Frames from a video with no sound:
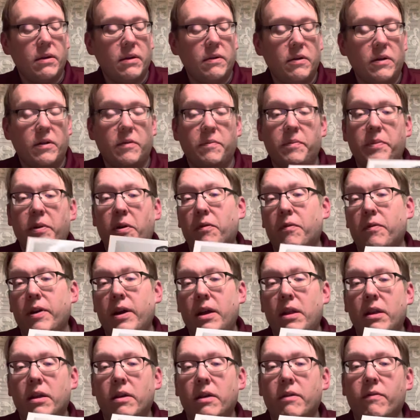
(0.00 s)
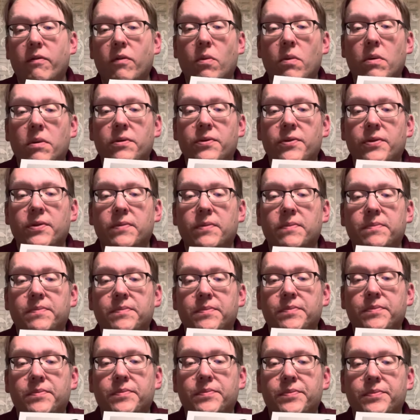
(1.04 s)
With Bill Fralick, of course,
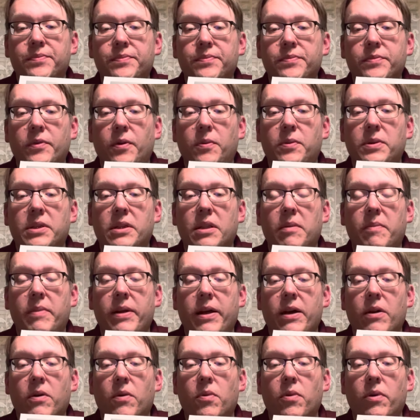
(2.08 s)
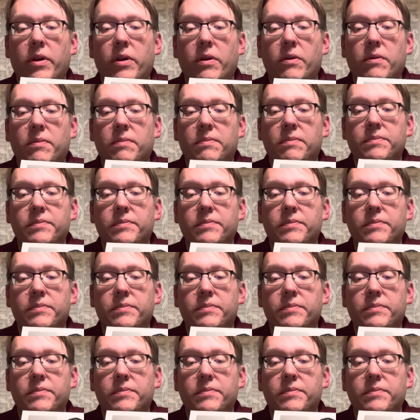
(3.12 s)
who was in the Battle Royal,